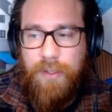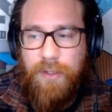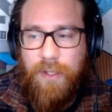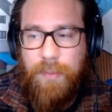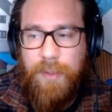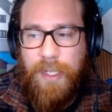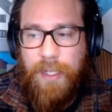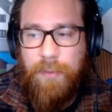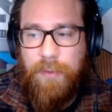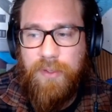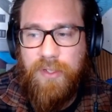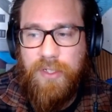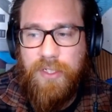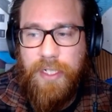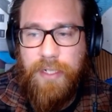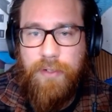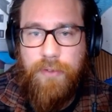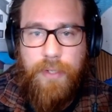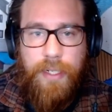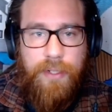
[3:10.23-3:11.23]
be able to
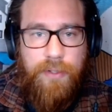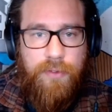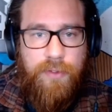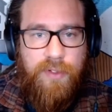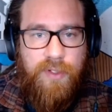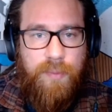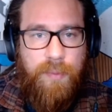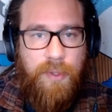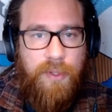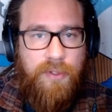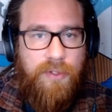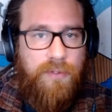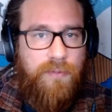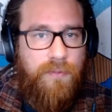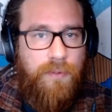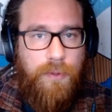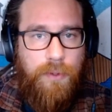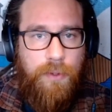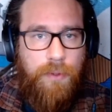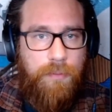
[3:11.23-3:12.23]
generate a response
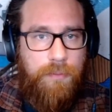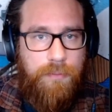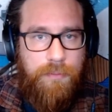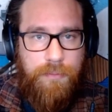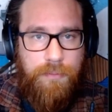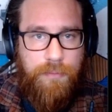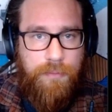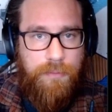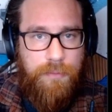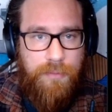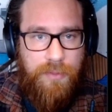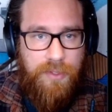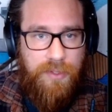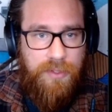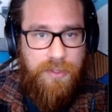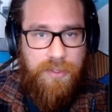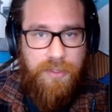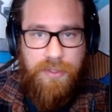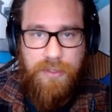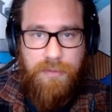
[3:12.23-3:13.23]
for
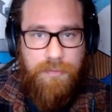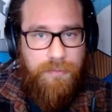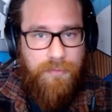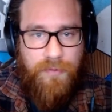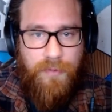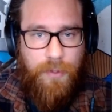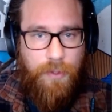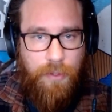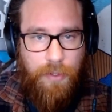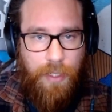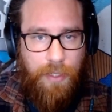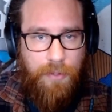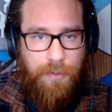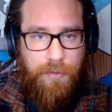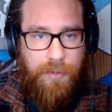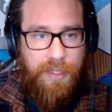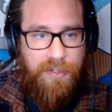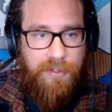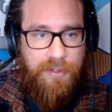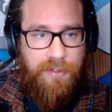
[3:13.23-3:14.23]
other
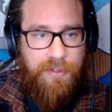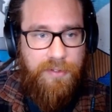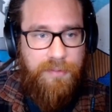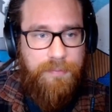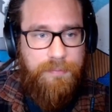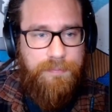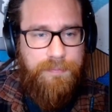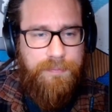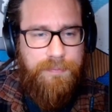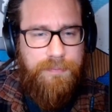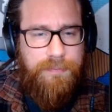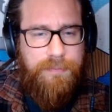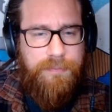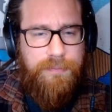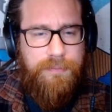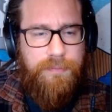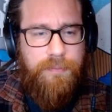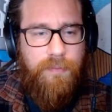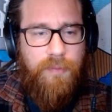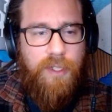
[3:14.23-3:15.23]
reasons?
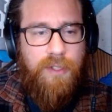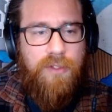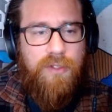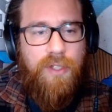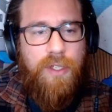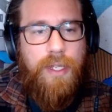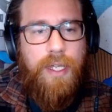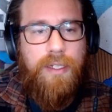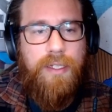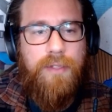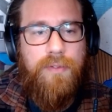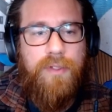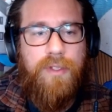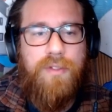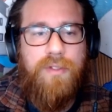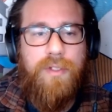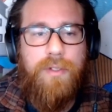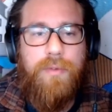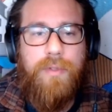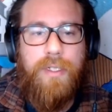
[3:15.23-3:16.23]
So that gives
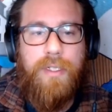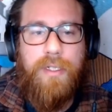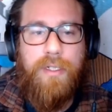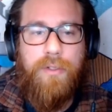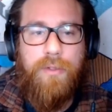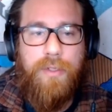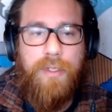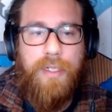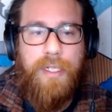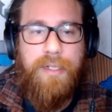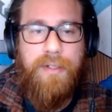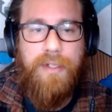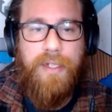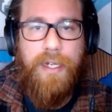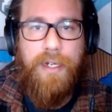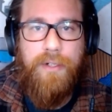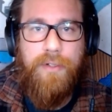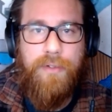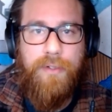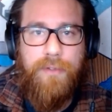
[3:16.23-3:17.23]
us a really good
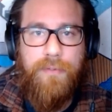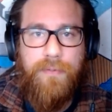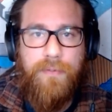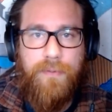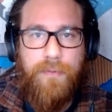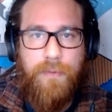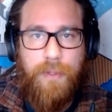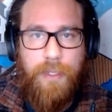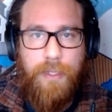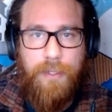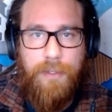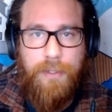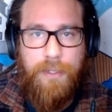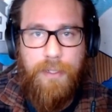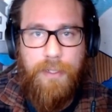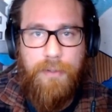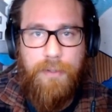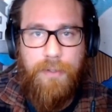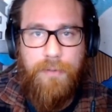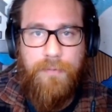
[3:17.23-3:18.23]
indicator
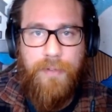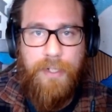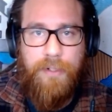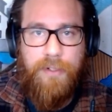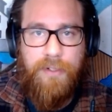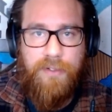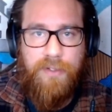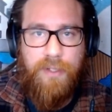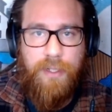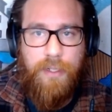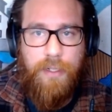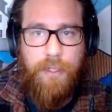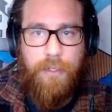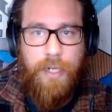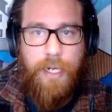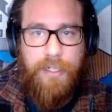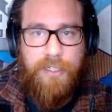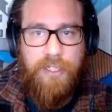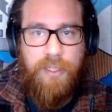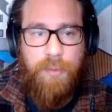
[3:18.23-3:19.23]
of errors that are
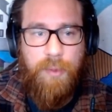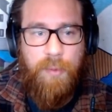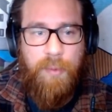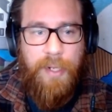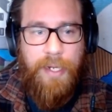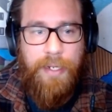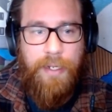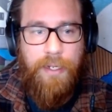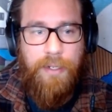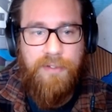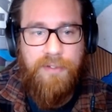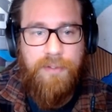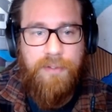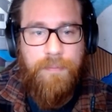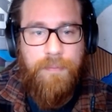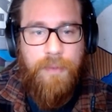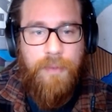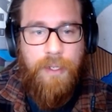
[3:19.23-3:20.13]
actionable by us.